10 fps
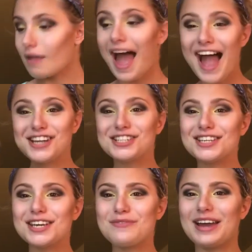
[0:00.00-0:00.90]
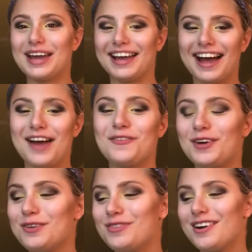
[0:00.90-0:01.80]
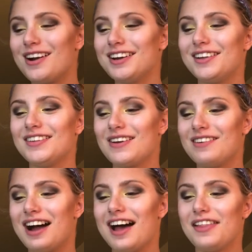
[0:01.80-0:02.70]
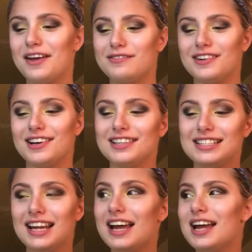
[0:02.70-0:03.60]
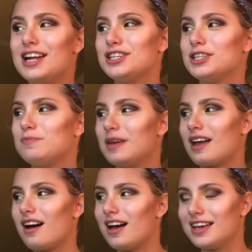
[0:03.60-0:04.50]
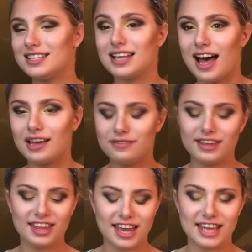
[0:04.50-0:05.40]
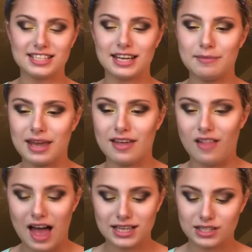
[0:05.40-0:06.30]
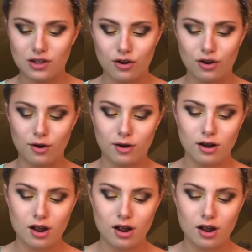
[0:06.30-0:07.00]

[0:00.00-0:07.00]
Actually, wait, I want to put on a liquid highlight first just because I feel like it's gonna make it last longer.